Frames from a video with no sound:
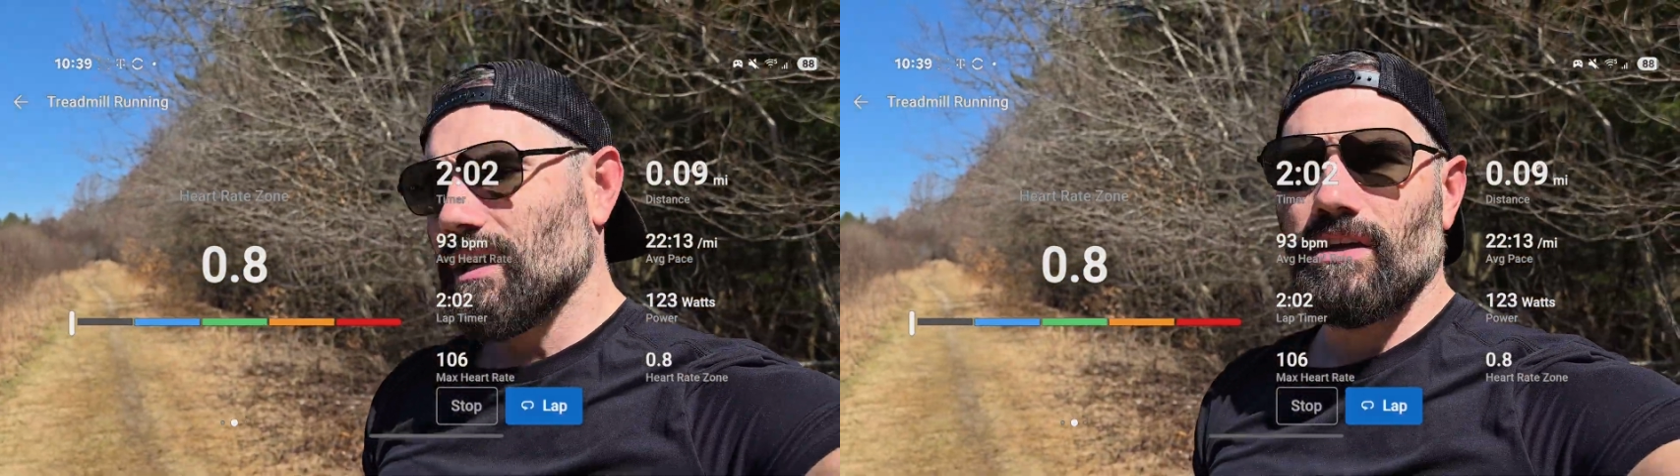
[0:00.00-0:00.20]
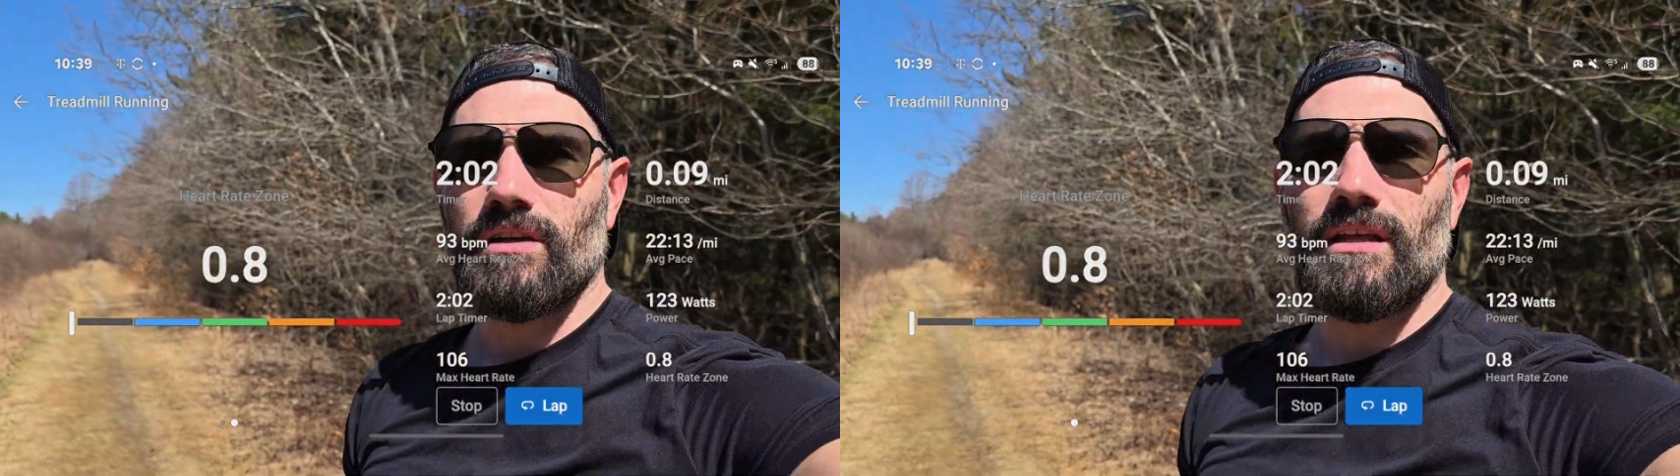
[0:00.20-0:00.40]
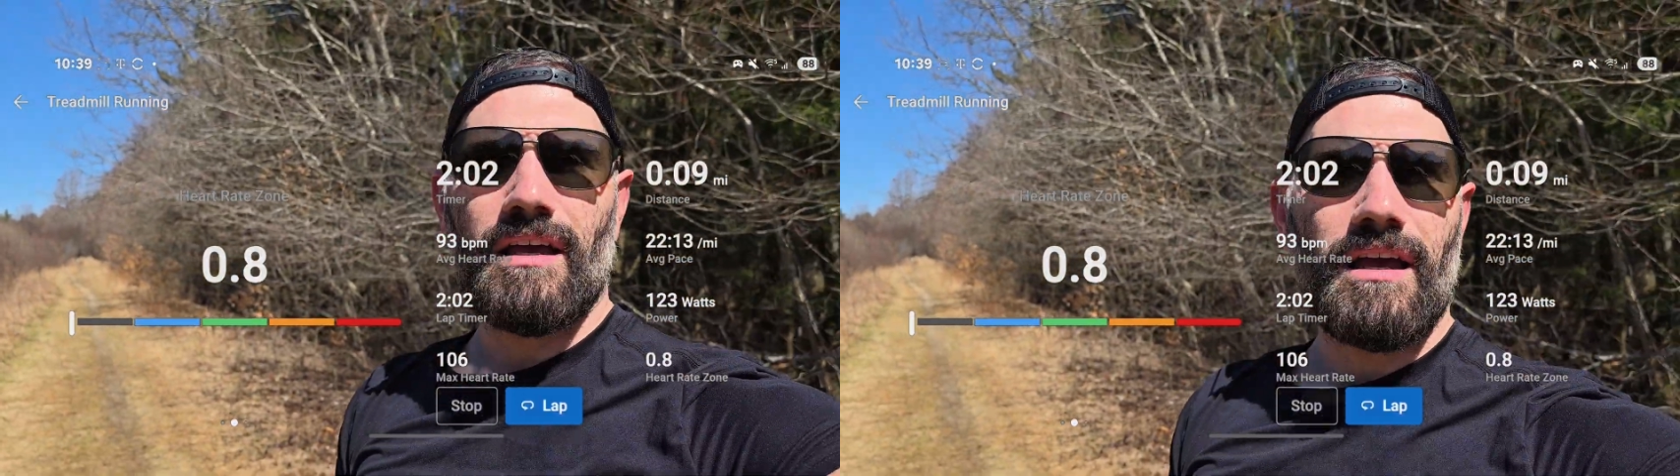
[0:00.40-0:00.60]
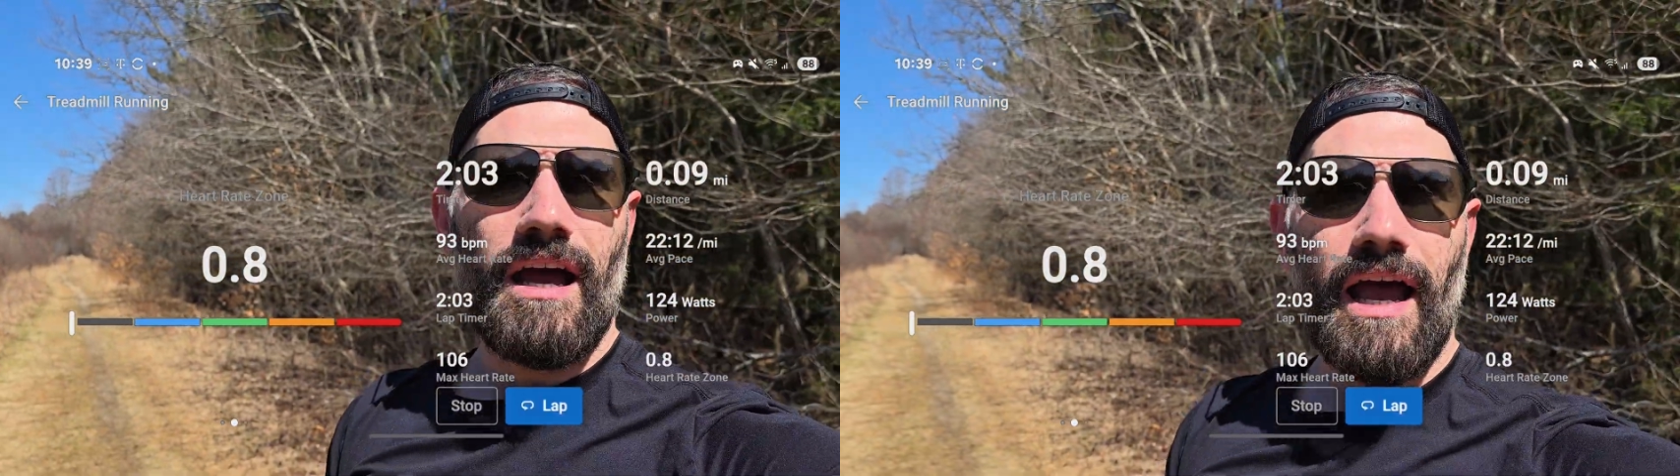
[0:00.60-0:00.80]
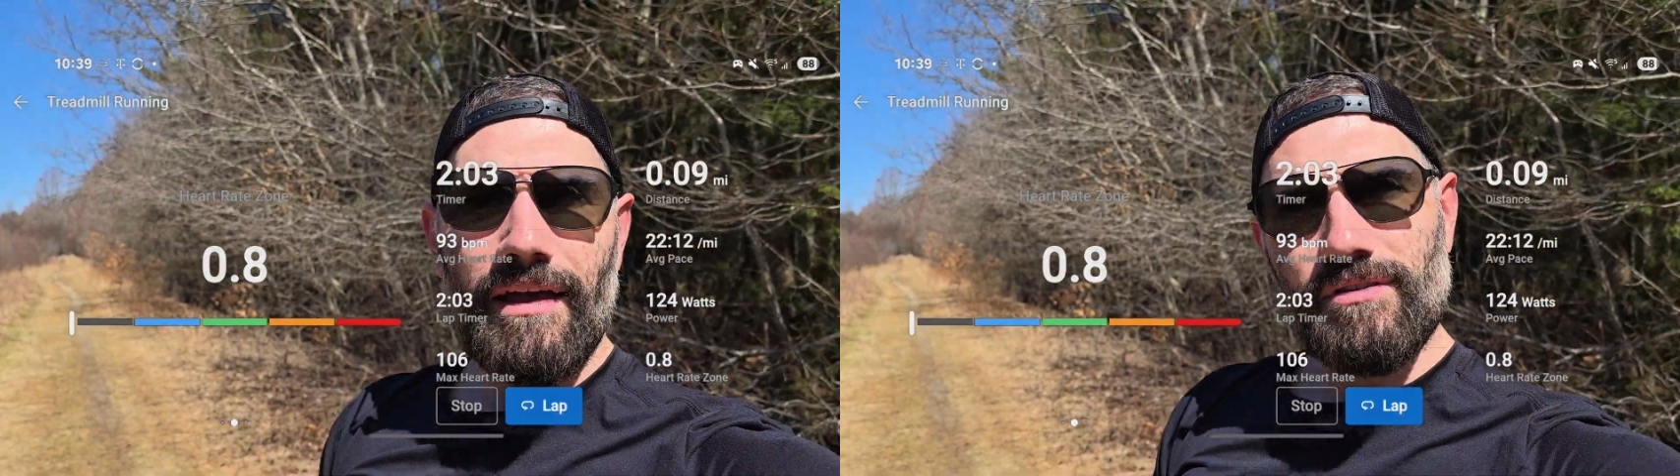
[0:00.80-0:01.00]

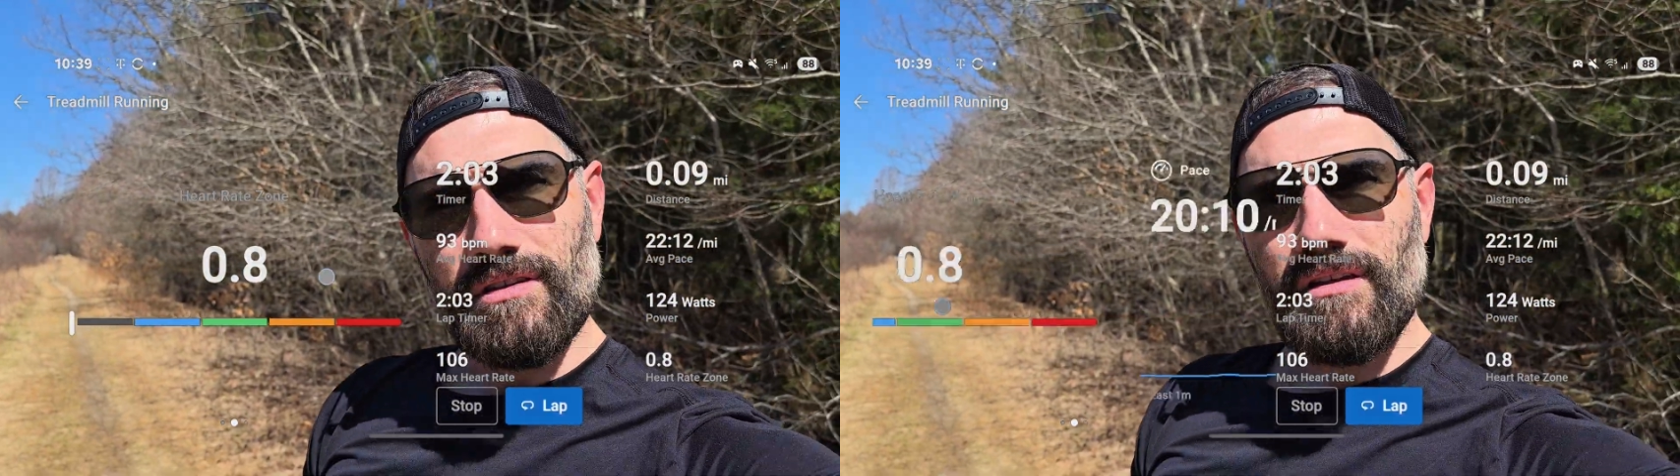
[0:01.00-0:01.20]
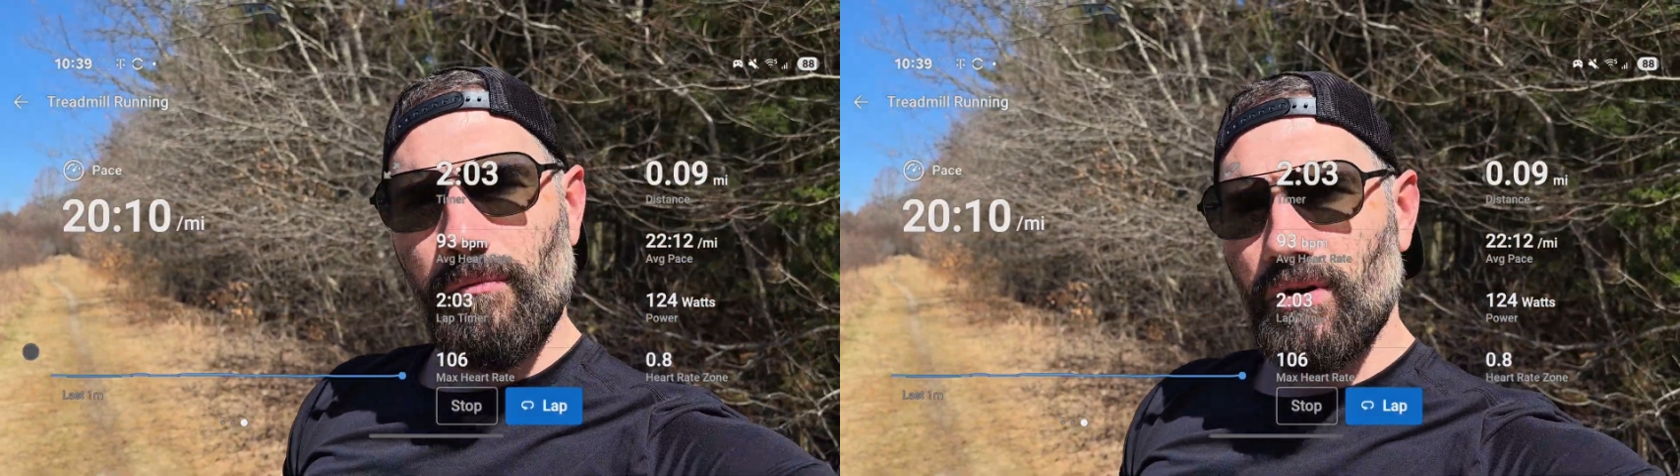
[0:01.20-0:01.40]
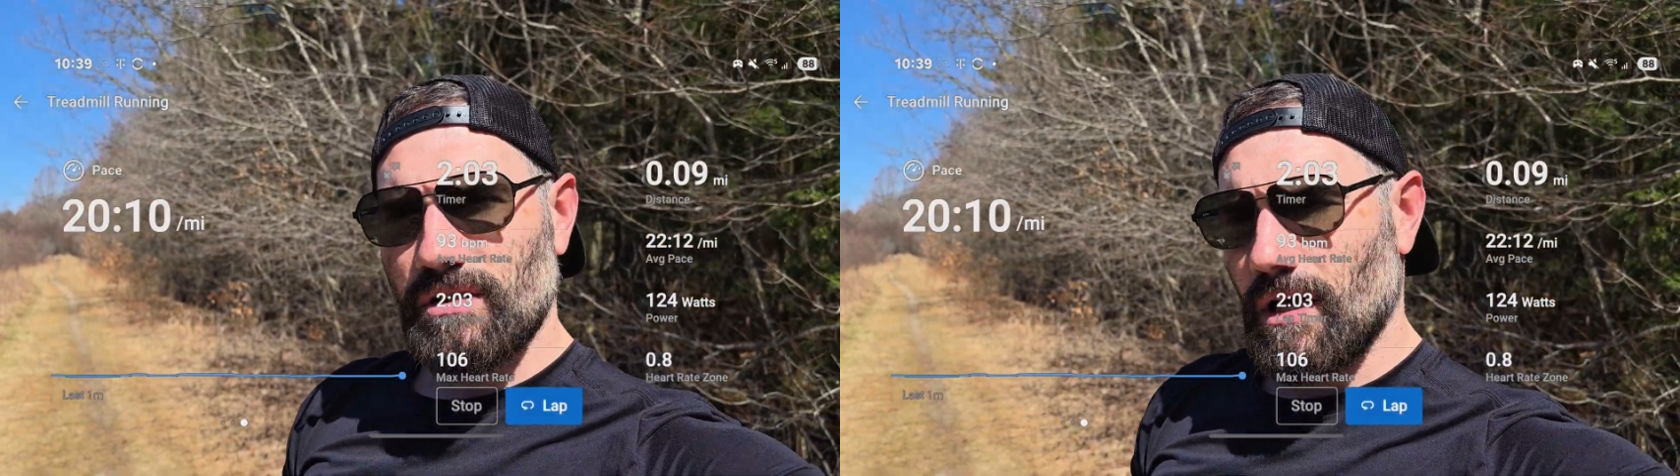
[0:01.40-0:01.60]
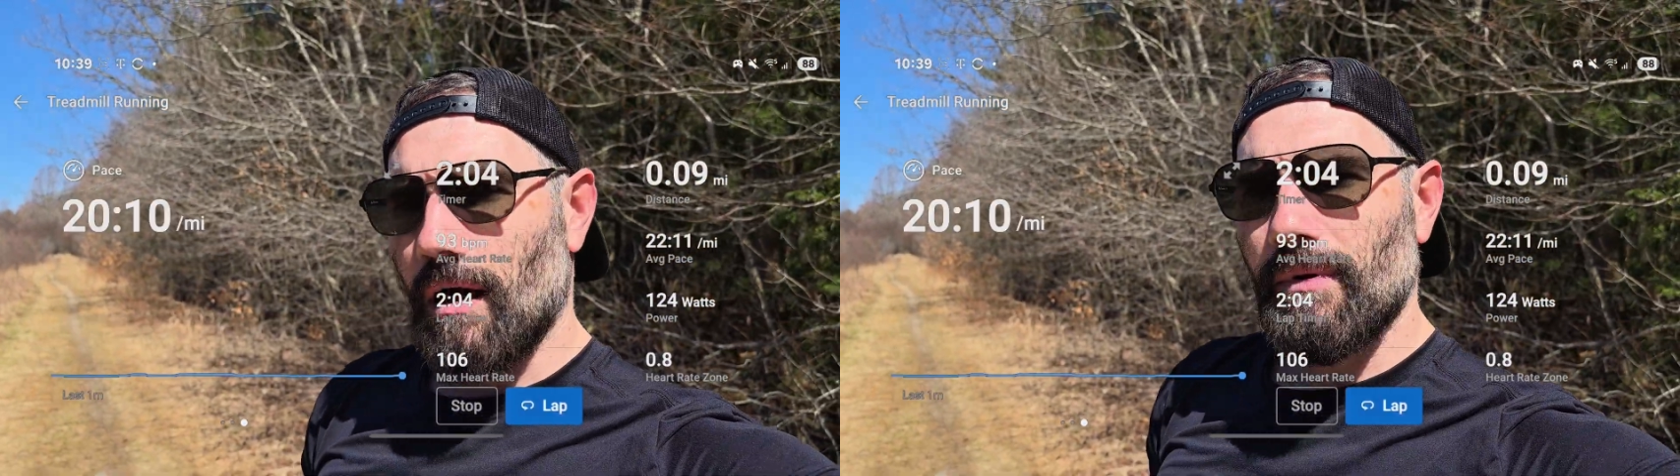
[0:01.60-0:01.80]
I have to double check.